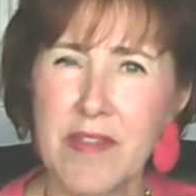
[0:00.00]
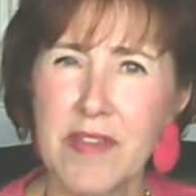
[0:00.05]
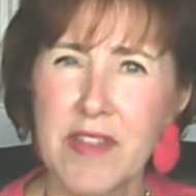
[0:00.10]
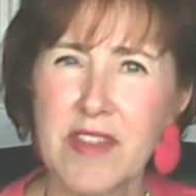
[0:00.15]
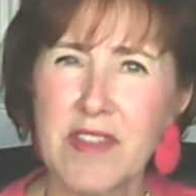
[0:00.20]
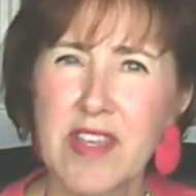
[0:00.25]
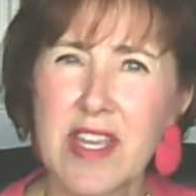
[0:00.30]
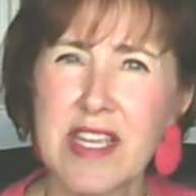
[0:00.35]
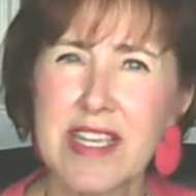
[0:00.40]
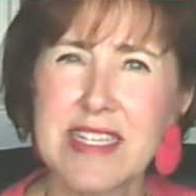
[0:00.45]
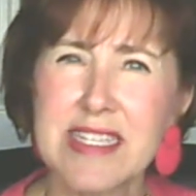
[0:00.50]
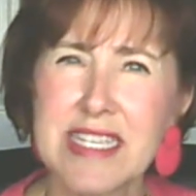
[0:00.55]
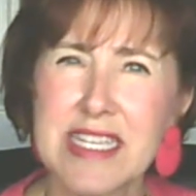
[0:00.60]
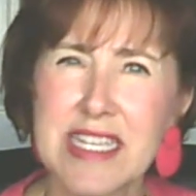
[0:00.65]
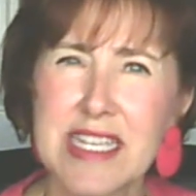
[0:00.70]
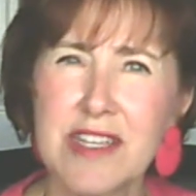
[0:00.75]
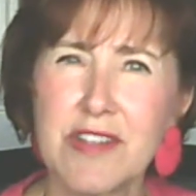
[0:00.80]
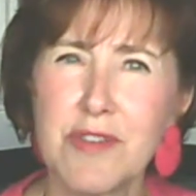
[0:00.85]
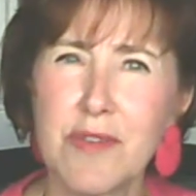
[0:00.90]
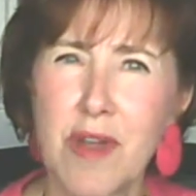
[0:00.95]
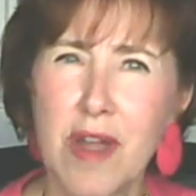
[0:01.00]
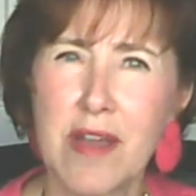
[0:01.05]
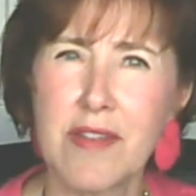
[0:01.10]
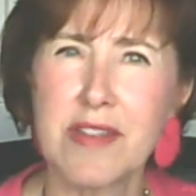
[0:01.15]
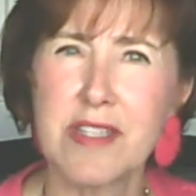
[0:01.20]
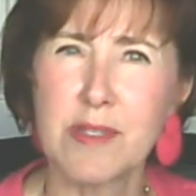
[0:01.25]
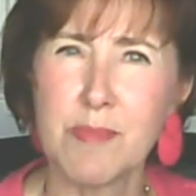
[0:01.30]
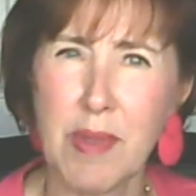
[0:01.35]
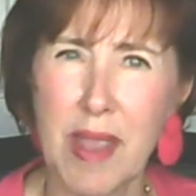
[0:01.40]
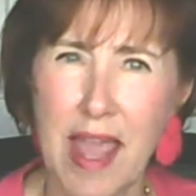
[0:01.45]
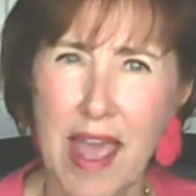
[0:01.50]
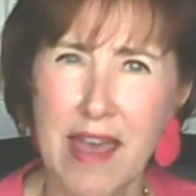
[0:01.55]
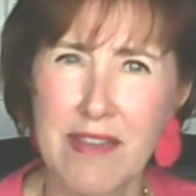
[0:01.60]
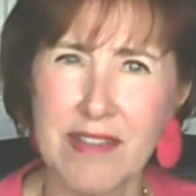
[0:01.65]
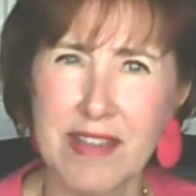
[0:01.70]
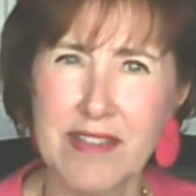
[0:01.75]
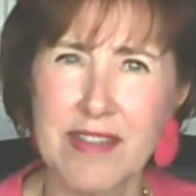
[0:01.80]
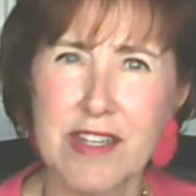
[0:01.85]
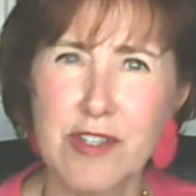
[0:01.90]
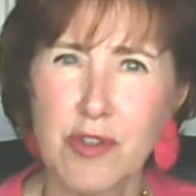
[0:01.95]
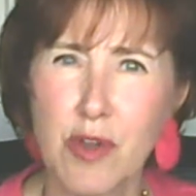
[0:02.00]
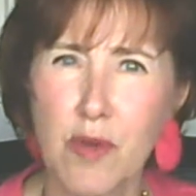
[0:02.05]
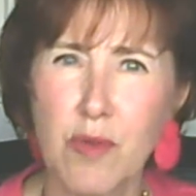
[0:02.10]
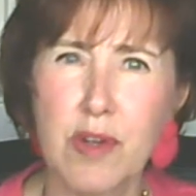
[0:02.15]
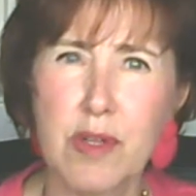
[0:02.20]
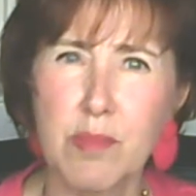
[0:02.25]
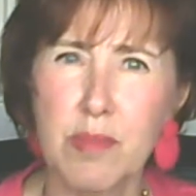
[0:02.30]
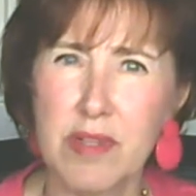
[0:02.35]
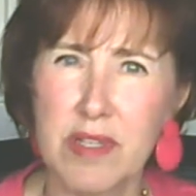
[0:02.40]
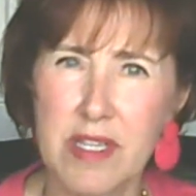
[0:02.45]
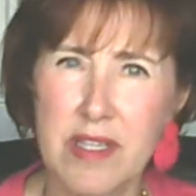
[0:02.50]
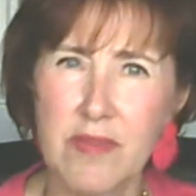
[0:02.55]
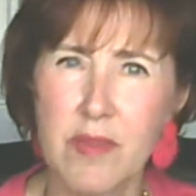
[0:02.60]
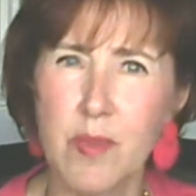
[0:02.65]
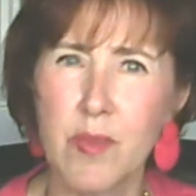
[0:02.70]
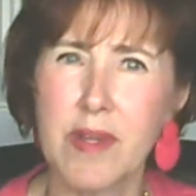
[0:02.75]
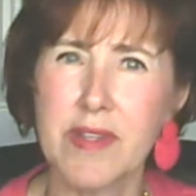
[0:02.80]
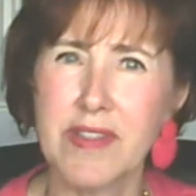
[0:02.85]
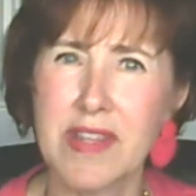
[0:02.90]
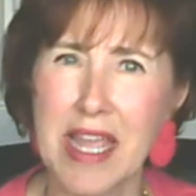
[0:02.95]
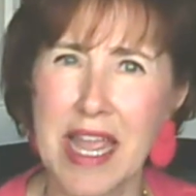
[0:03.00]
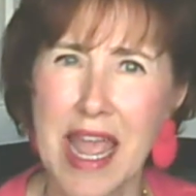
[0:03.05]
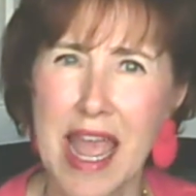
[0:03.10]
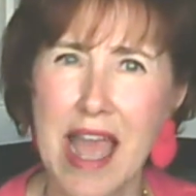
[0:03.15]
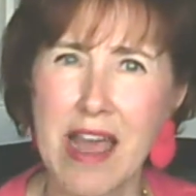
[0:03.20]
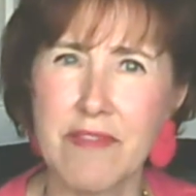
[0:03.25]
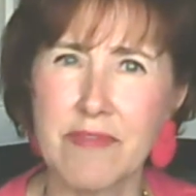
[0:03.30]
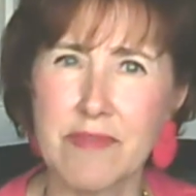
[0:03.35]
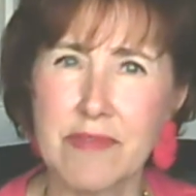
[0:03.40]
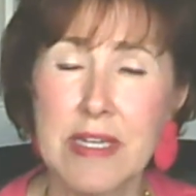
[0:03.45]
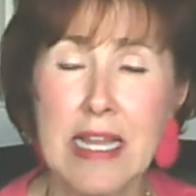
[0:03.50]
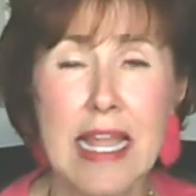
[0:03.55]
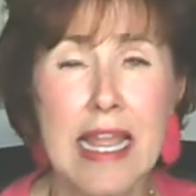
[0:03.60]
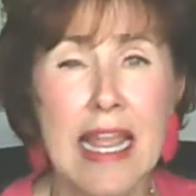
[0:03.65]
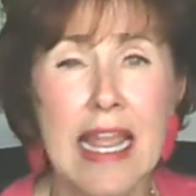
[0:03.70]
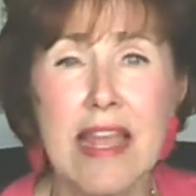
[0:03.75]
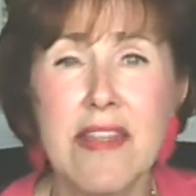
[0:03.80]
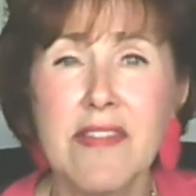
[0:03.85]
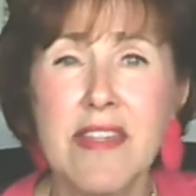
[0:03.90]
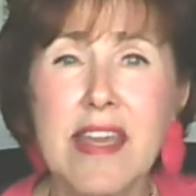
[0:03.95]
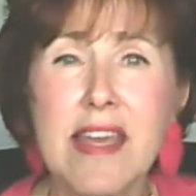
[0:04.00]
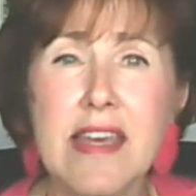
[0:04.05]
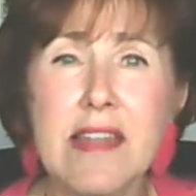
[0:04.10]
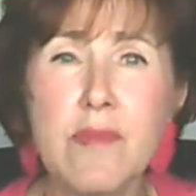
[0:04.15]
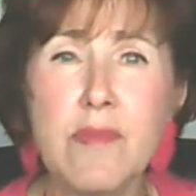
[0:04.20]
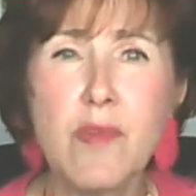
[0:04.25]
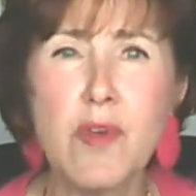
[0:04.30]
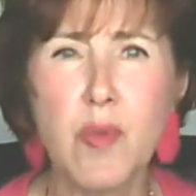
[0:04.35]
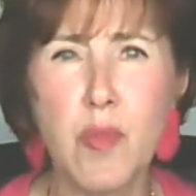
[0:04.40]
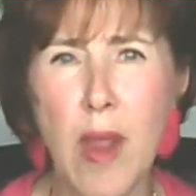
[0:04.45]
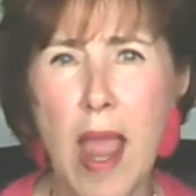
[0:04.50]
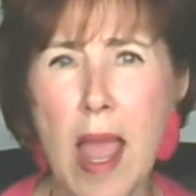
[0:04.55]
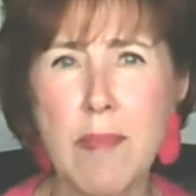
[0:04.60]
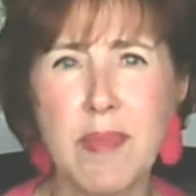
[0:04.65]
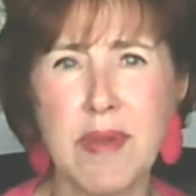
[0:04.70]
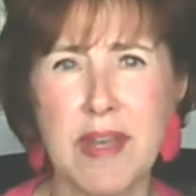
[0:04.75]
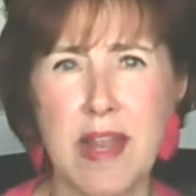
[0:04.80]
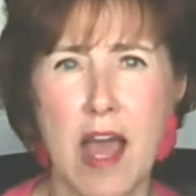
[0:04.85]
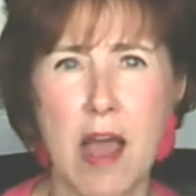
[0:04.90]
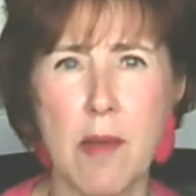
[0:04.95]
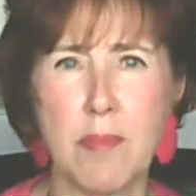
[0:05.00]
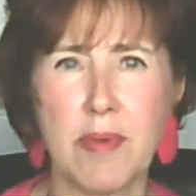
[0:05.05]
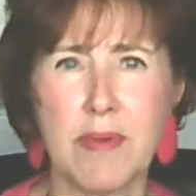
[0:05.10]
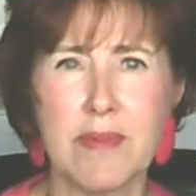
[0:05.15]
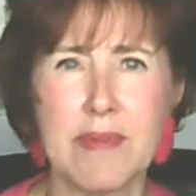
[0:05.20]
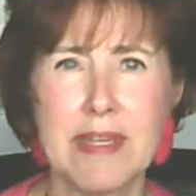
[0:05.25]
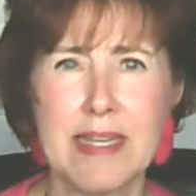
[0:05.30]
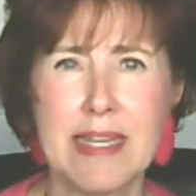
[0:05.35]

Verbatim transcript: that they continue on this path and they totally believe in what they have? And then we'll wrap it up